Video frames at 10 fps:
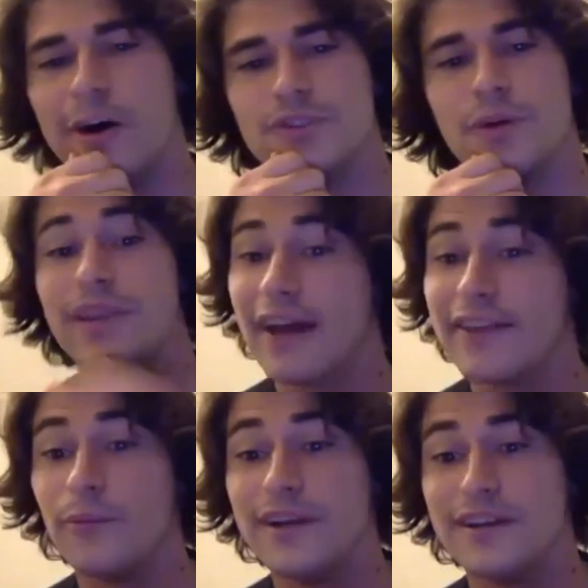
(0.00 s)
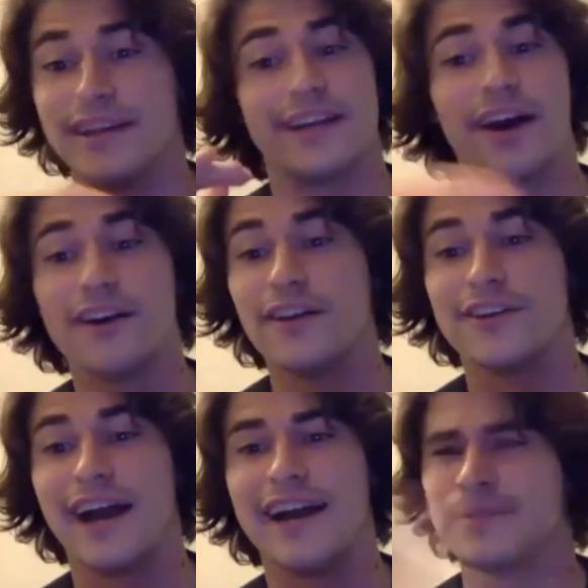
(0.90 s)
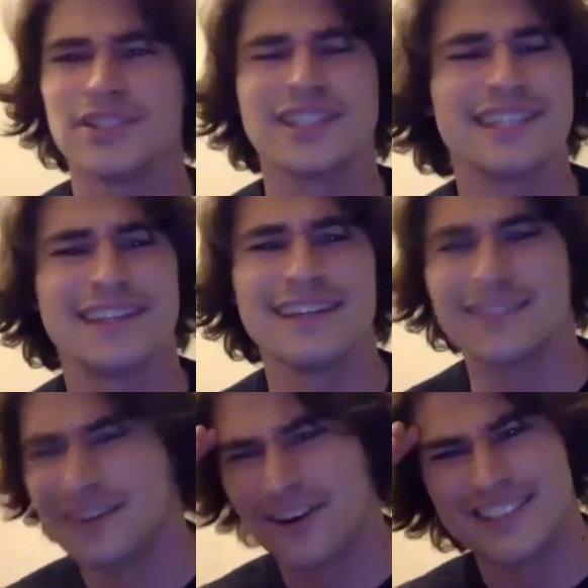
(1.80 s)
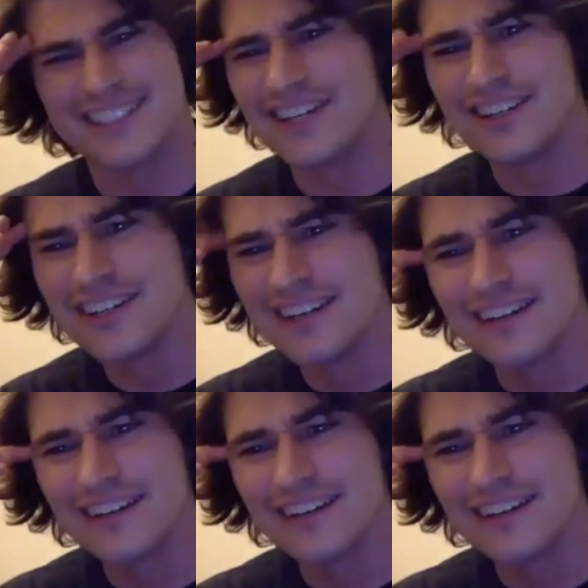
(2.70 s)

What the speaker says: So I'm glad that we like got another guy, especially because I think our center,